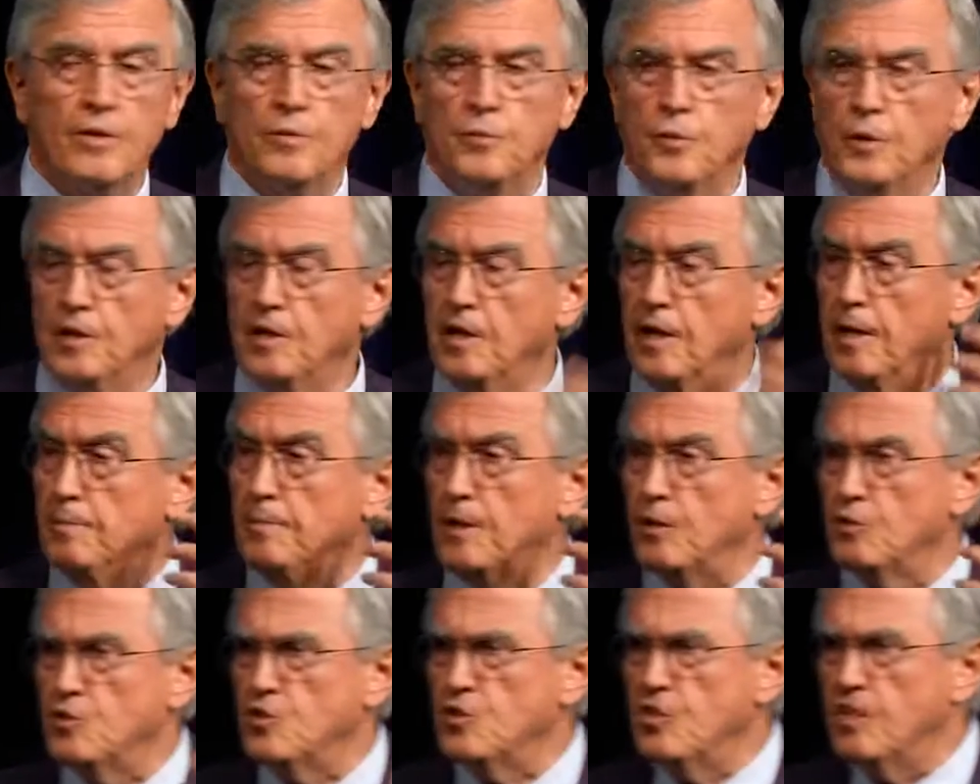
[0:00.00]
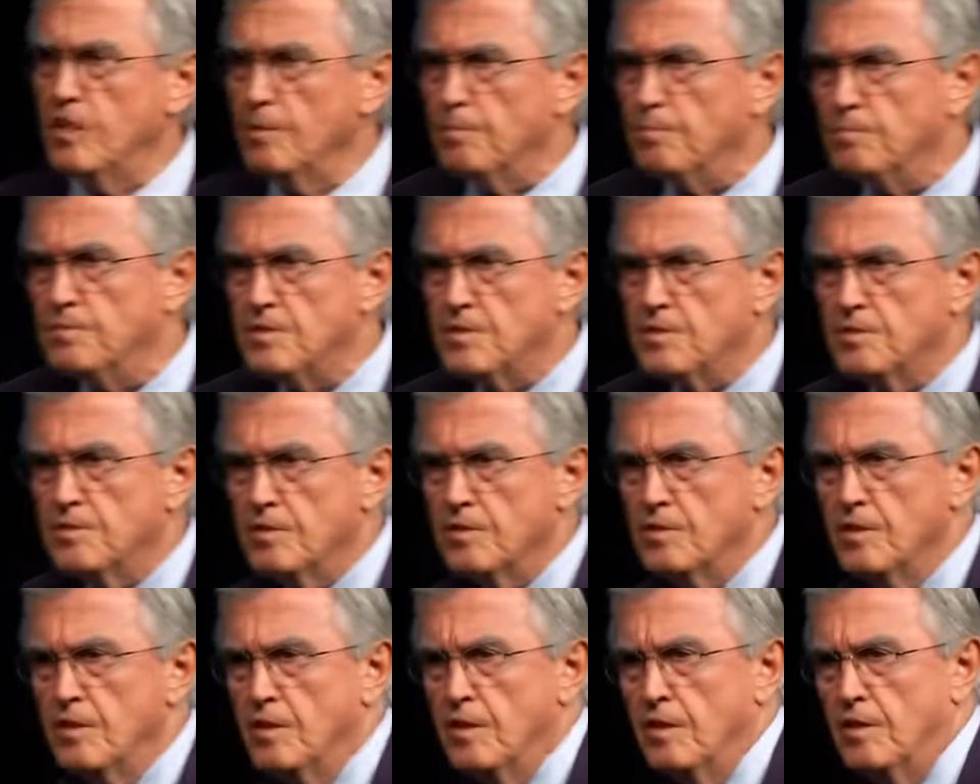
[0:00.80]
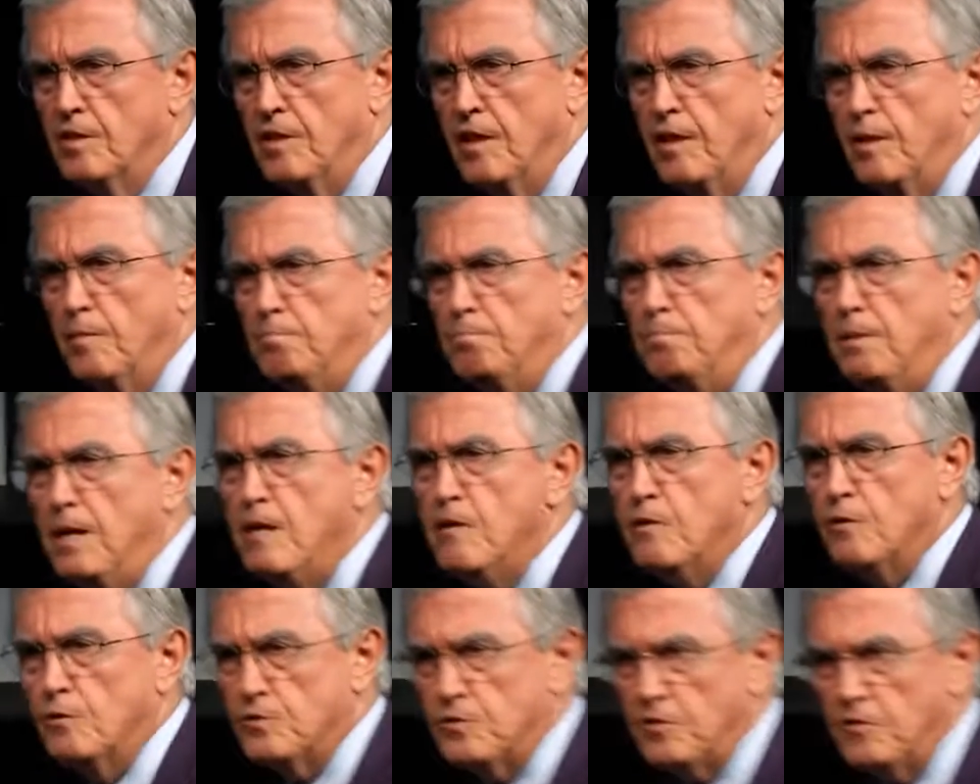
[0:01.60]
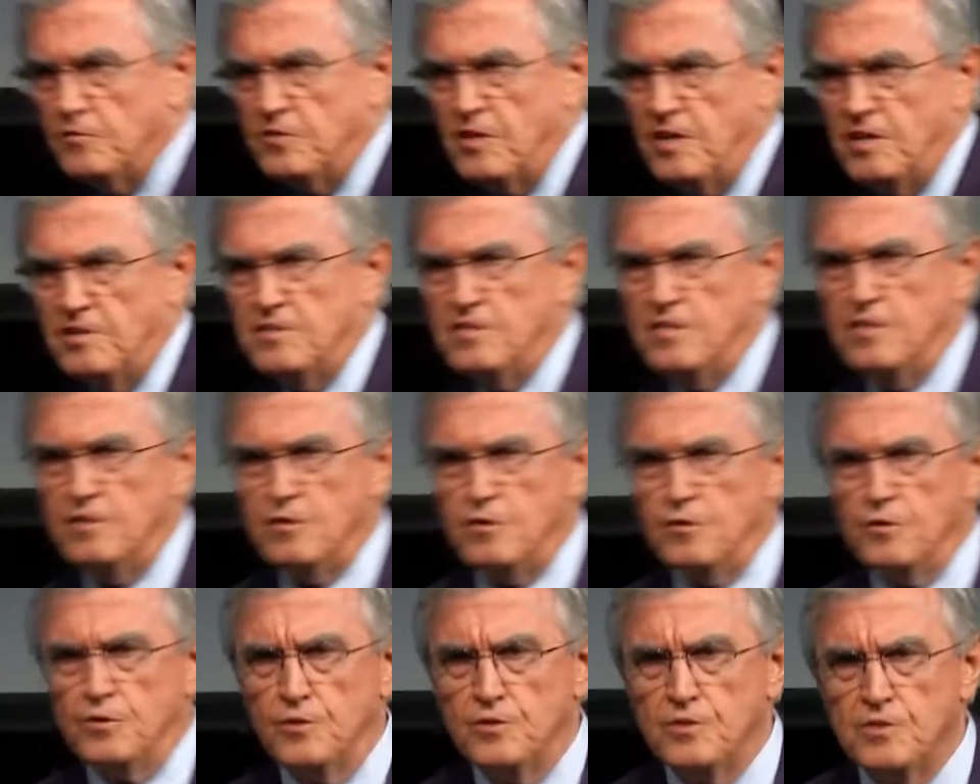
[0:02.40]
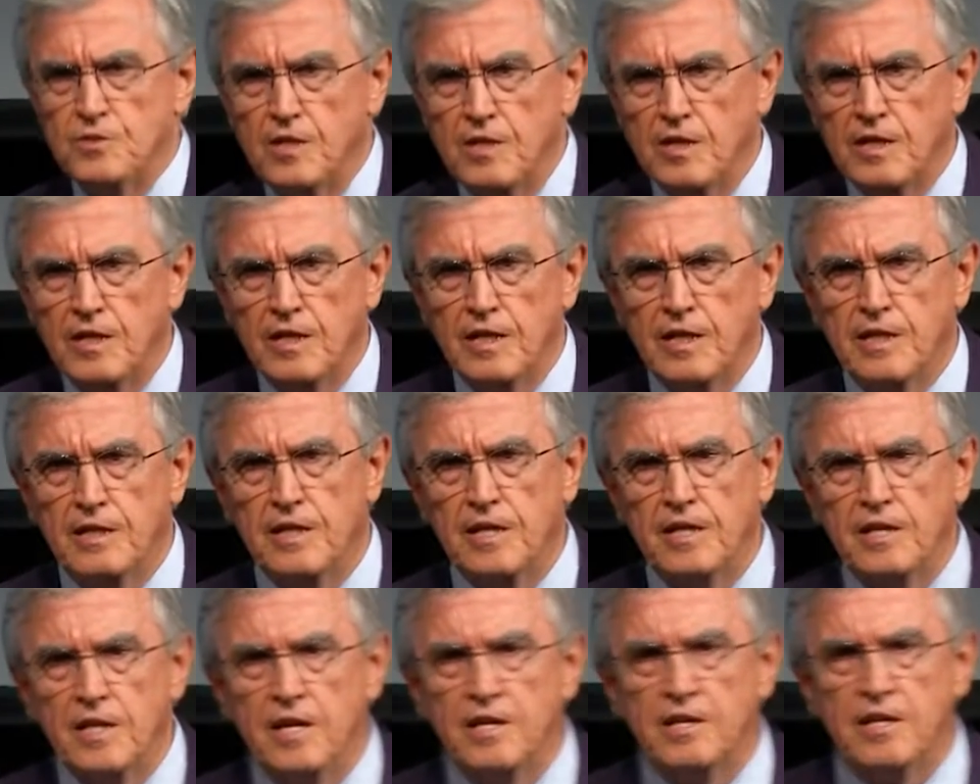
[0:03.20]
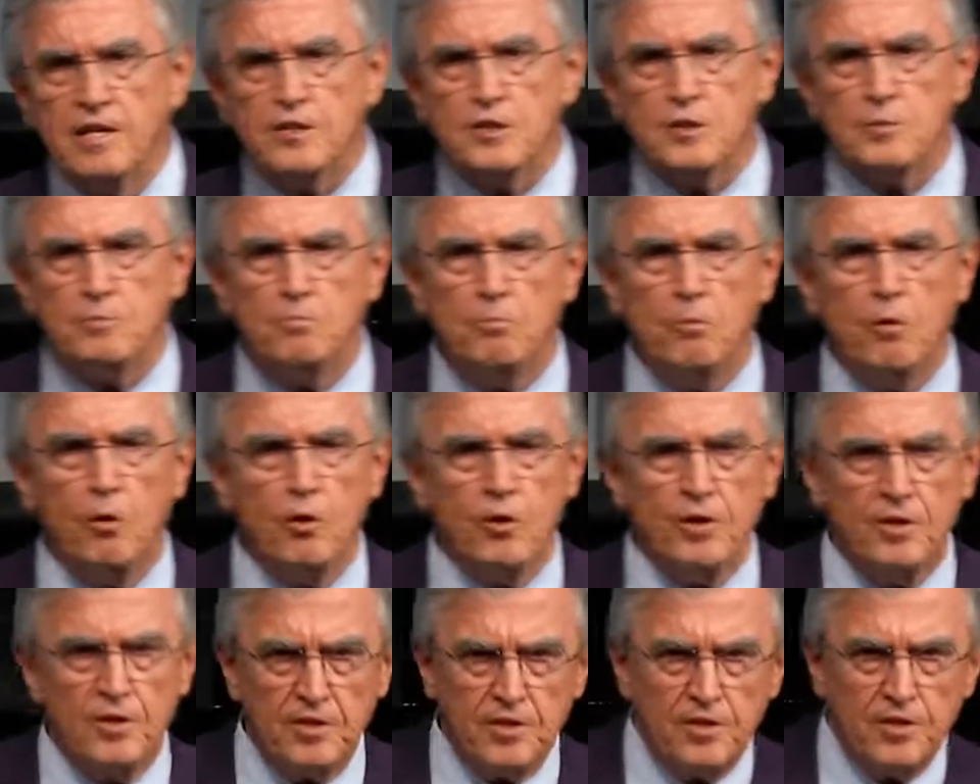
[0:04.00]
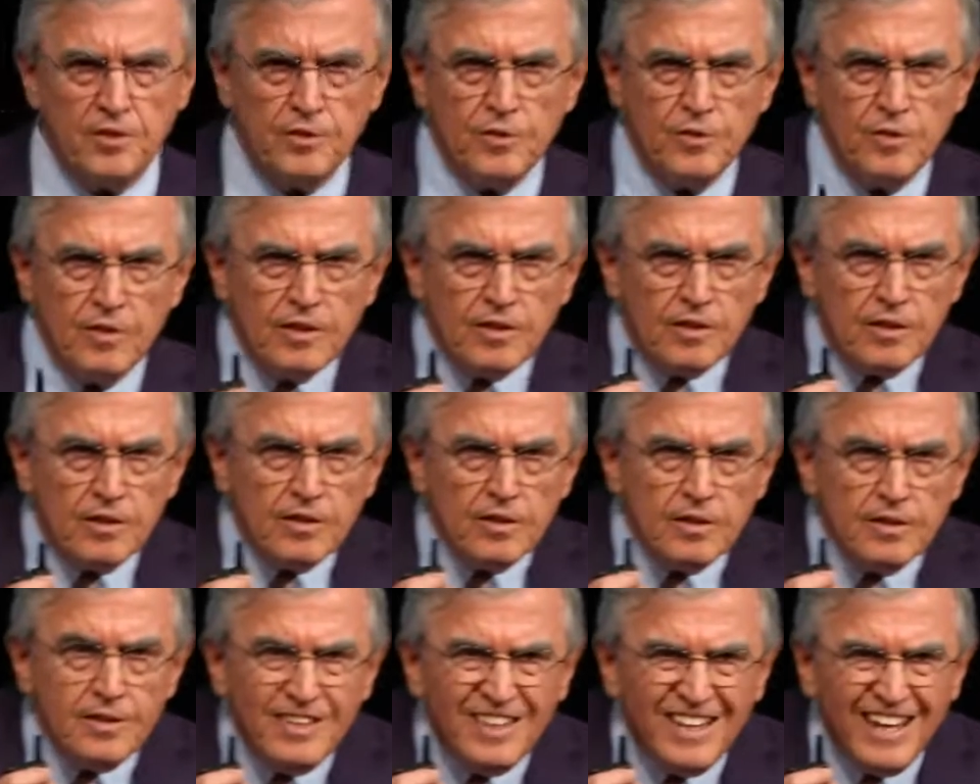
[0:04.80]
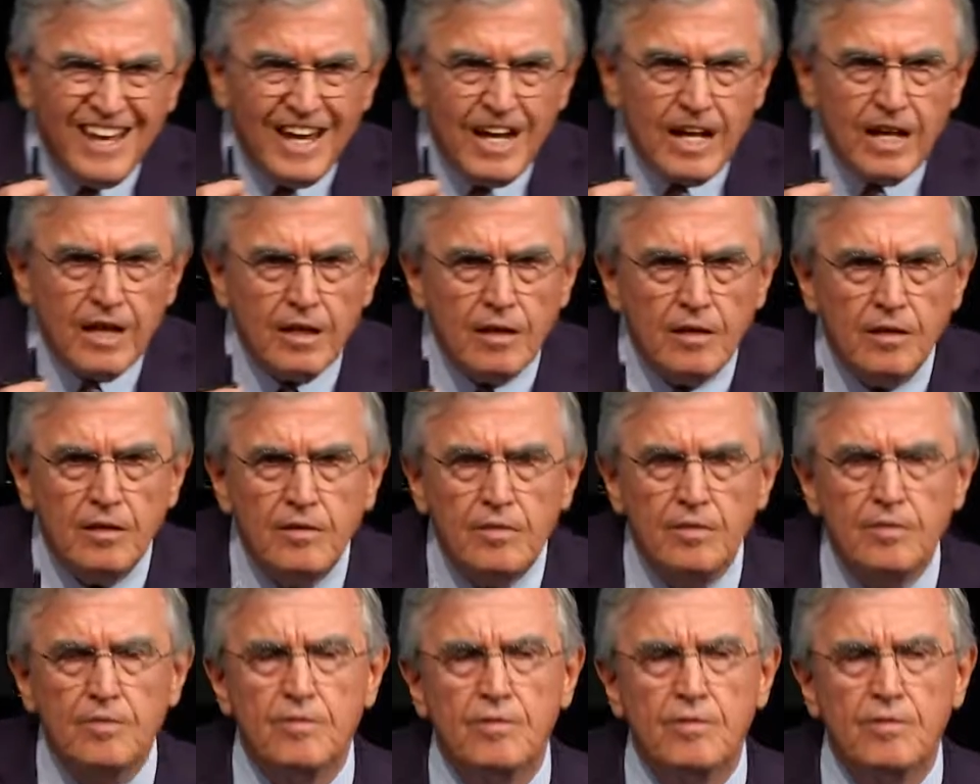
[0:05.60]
We hear about chips. They have billions of transistors in an area smaller than your little nail.